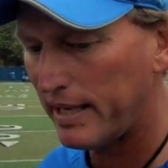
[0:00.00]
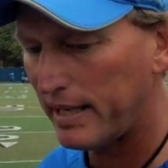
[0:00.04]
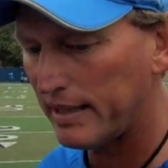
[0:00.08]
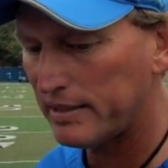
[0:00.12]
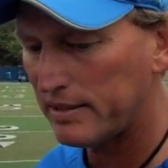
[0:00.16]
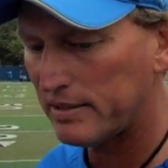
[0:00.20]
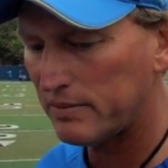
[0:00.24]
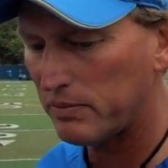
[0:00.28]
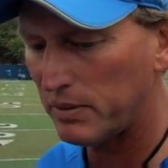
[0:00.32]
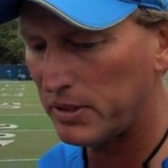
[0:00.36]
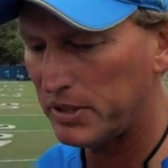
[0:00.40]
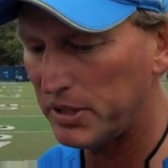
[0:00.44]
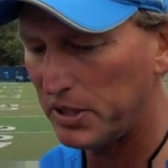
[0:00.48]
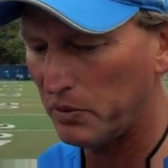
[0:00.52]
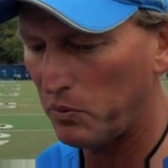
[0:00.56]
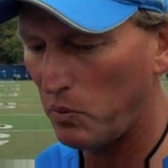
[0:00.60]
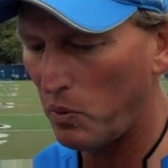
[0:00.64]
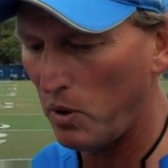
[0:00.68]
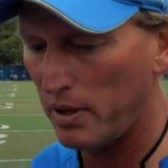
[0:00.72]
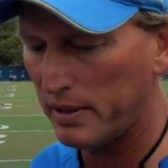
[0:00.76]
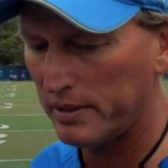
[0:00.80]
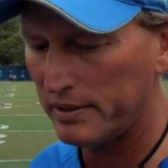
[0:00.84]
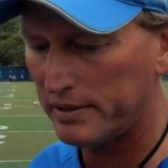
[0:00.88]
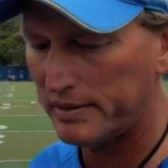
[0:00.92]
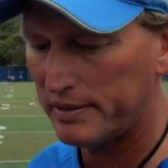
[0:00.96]
That's what you
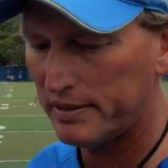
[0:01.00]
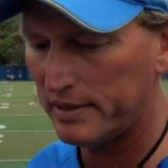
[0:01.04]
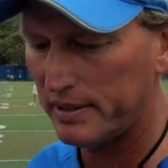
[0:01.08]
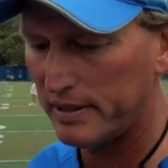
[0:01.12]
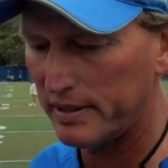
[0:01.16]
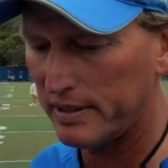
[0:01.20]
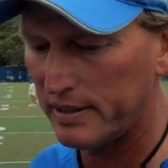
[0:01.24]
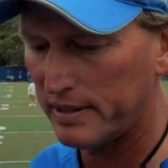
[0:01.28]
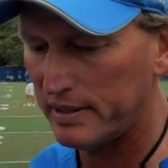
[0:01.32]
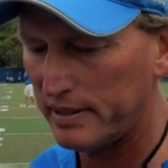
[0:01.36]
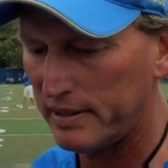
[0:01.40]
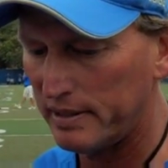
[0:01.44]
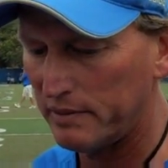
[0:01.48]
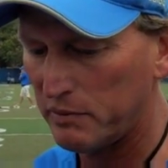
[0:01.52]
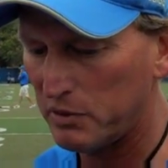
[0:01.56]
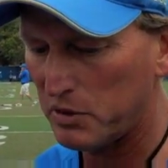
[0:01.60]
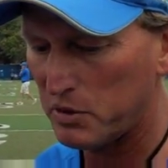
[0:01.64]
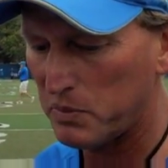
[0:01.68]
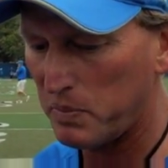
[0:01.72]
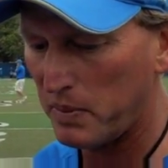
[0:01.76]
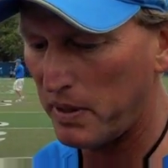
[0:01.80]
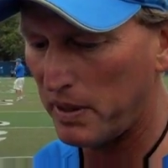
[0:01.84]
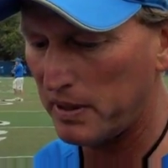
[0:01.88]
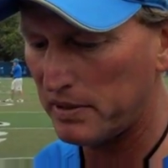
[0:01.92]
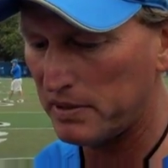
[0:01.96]
want in
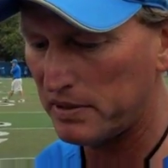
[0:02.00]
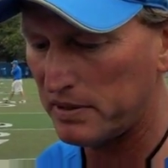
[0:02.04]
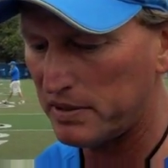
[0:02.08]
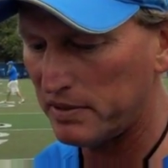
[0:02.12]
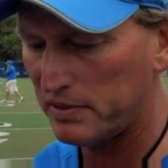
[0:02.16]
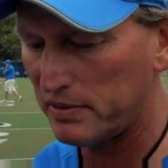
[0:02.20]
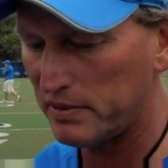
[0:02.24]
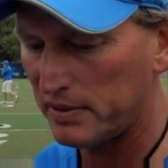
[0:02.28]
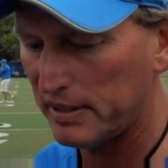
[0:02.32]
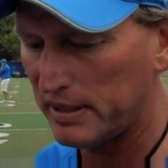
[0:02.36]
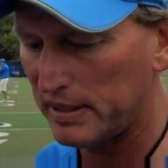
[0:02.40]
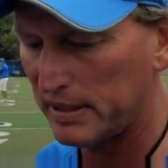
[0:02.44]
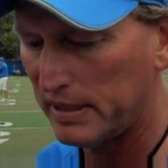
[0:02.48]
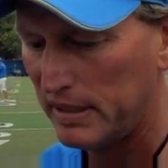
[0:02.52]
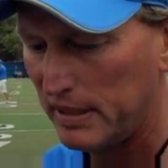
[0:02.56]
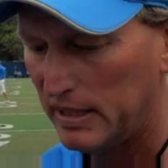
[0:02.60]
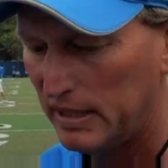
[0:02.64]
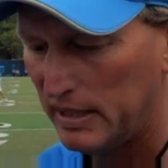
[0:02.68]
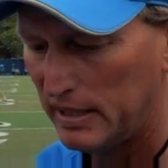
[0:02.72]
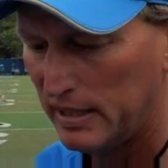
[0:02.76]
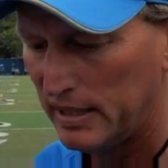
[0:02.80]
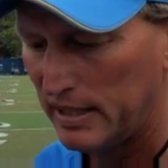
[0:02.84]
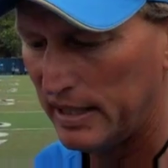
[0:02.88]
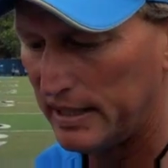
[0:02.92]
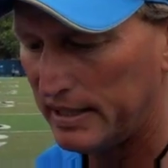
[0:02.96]
response to
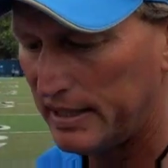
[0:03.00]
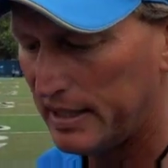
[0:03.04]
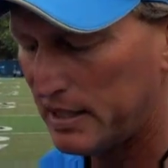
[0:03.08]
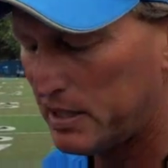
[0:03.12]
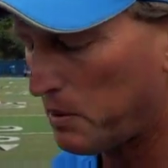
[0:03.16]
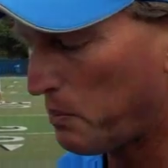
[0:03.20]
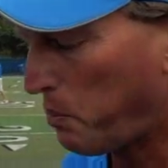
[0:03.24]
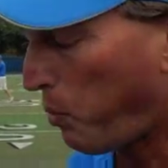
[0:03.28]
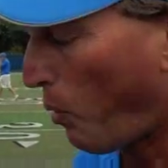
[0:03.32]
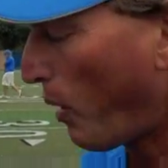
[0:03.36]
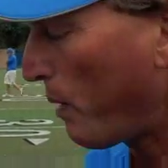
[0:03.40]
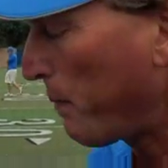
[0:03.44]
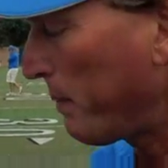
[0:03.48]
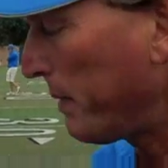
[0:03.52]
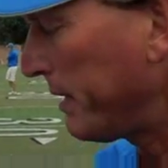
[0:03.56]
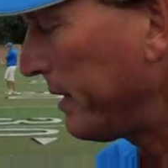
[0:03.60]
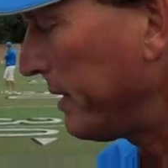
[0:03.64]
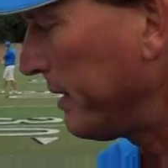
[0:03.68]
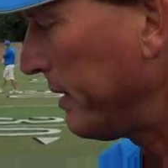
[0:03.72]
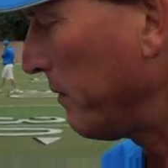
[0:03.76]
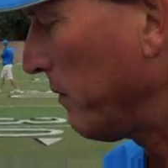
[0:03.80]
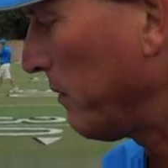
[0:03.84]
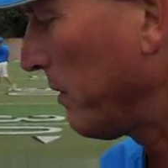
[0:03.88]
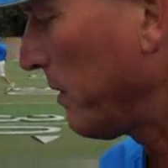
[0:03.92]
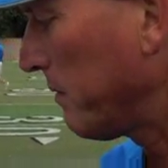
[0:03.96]
a disappointment.
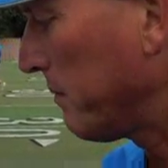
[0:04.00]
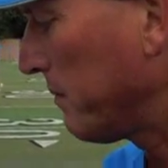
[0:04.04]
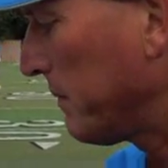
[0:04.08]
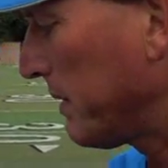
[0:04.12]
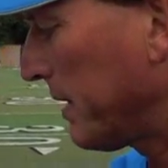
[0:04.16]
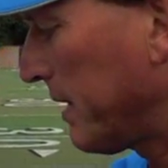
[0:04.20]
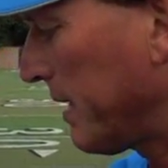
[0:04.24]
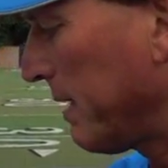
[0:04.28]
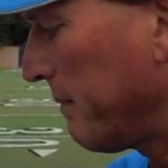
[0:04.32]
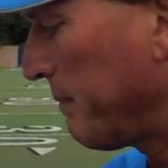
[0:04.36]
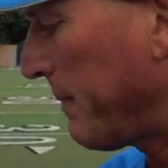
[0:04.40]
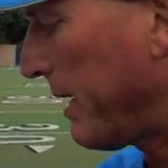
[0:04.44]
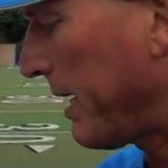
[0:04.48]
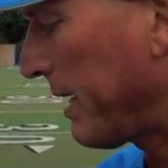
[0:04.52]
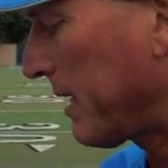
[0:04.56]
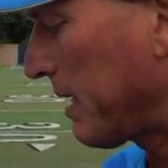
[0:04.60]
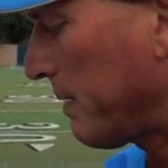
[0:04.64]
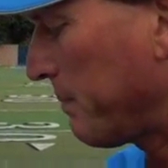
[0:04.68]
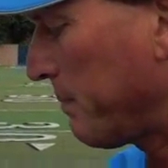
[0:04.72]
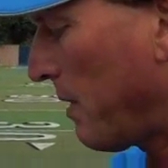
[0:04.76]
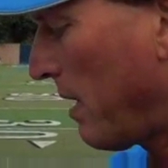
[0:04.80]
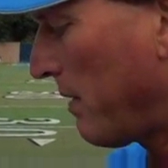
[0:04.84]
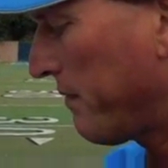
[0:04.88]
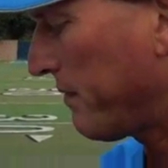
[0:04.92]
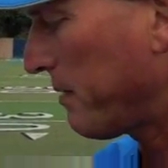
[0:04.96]
You want them to get back
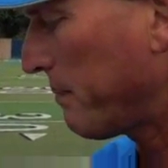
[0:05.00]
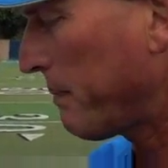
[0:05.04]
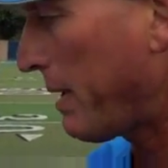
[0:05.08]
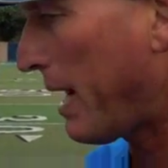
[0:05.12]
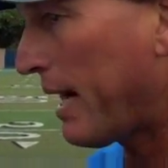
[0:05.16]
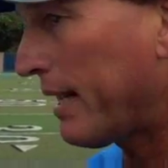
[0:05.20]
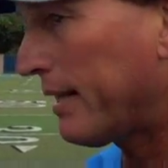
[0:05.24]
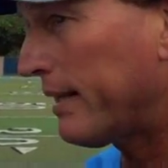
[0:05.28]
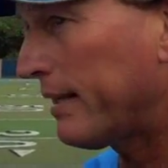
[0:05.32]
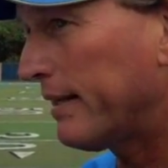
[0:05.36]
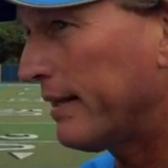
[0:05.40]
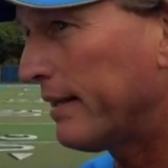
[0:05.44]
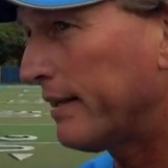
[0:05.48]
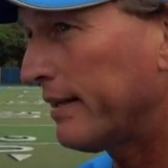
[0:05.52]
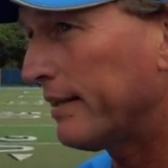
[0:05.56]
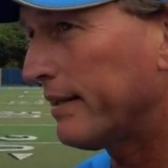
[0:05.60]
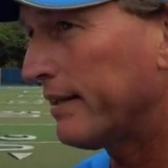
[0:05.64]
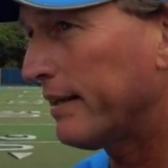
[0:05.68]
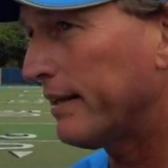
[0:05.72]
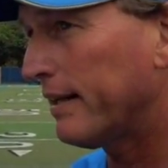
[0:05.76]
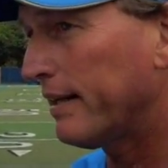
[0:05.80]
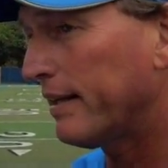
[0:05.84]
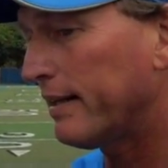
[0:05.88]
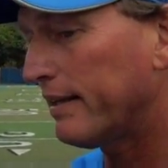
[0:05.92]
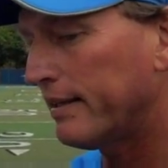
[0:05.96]
up off the mat,
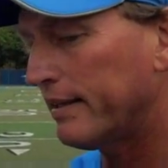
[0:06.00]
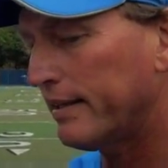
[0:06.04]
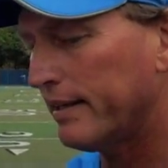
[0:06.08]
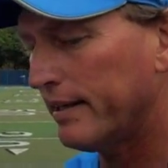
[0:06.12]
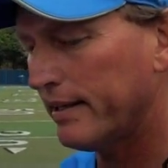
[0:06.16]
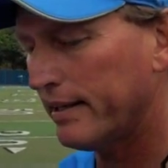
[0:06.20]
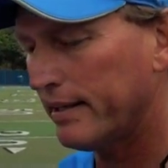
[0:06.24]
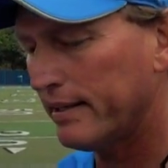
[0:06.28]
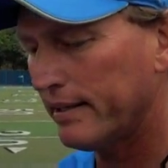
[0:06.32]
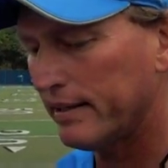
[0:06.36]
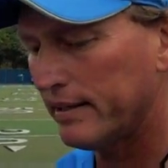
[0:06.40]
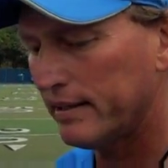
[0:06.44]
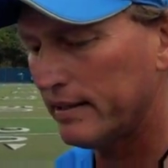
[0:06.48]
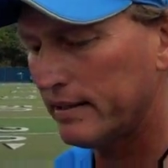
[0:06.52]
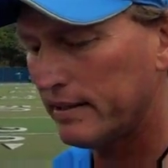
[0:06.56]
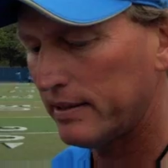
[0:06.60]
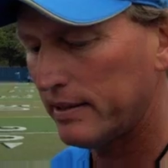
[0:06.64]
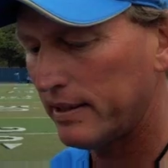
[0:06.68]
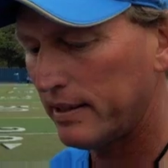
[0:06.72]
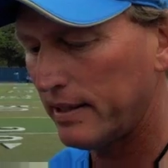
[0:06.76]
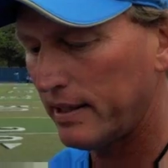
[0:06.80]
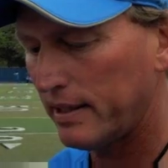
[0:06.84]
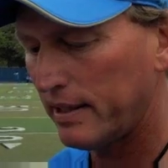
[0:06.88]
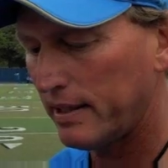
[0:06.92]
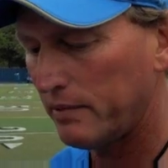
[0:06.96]
and
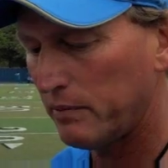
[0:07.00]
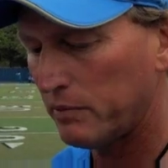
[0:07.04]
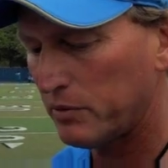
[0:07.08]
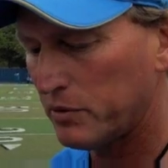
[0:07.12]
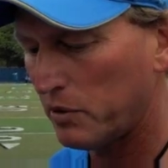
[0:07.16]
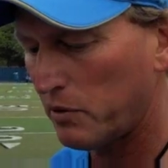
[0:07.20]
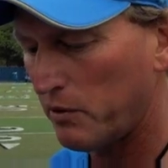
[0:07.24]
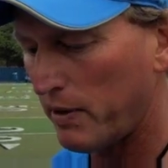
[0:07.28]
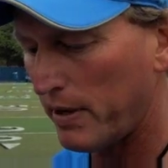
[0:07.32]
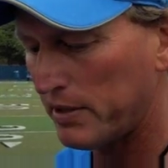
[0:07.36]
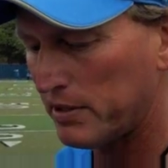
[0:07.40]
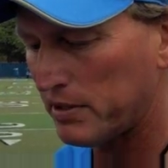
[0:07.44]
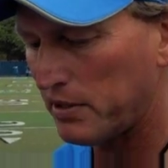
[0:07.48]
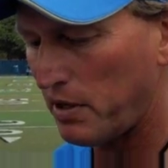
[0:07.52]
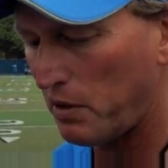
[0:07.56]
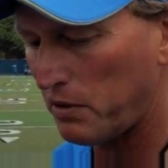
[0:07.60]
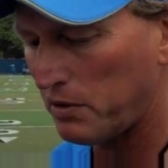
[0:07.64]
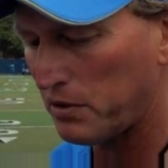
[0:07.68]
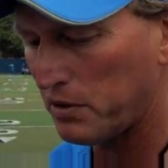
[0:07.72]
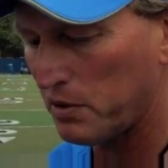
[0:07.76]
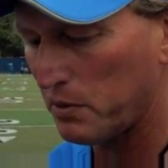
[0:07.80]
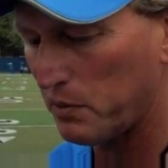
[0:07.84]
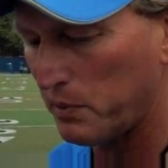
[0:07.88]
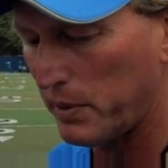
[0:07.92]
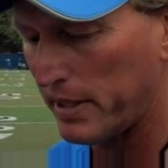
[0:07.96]
it was a great
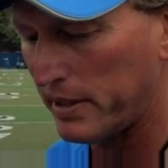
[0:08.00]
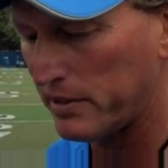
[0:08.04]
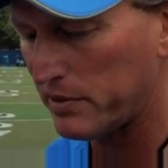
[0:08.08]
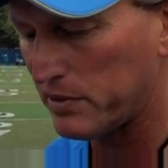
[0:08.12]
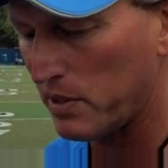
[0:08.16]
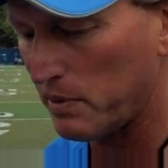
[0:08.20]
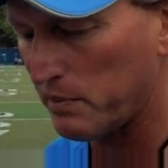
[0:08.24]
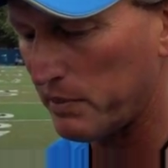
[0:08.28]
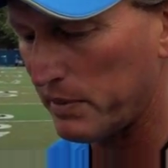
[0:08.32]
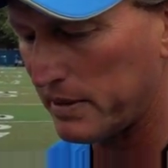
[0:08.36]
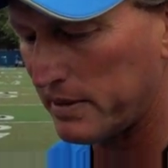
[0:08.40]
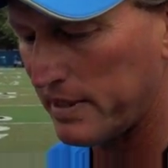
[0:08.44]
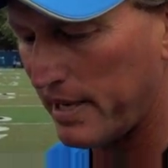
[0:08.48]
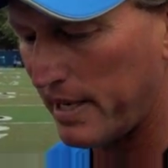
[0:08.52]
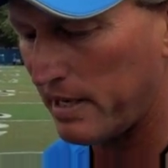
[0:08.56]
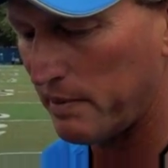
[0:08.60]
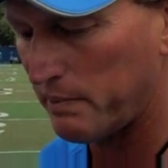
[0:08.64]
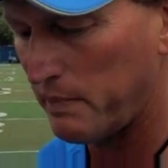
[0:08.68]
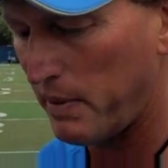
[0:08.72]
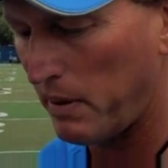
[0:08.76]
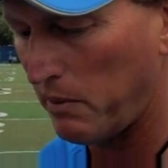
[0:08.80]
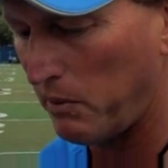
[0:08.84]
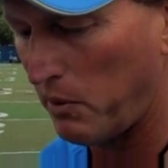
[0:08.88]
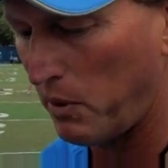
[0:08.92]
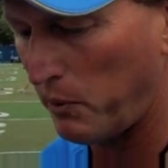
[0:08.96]
start to the week. So I'm excited
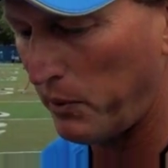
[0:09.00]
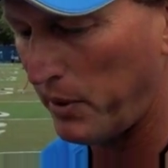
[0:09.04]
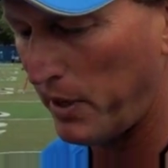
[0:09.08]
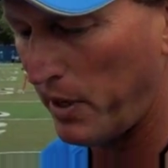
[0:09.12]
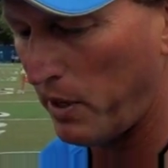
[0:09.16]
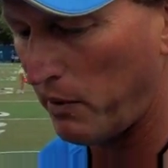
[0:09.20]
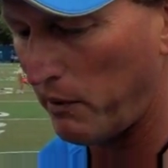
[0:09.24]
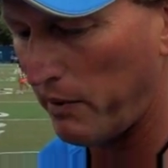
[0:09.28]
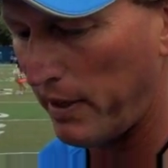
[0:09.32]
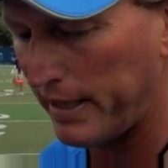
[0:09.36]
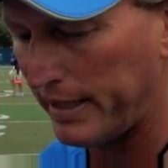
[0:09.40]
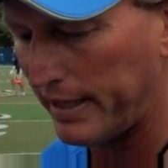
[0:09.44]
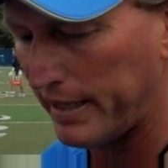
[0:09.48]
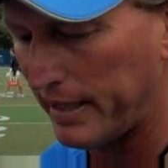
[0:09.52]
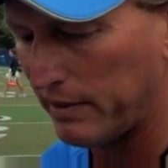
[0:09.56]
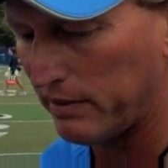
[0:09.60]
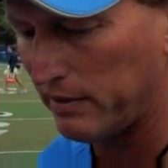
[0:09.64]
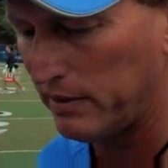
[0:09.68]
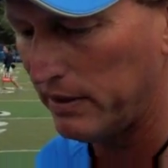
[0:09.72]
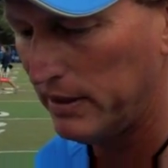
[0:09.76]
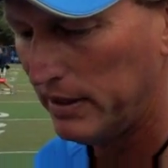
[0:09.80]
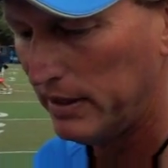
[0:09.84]
about where we are right now.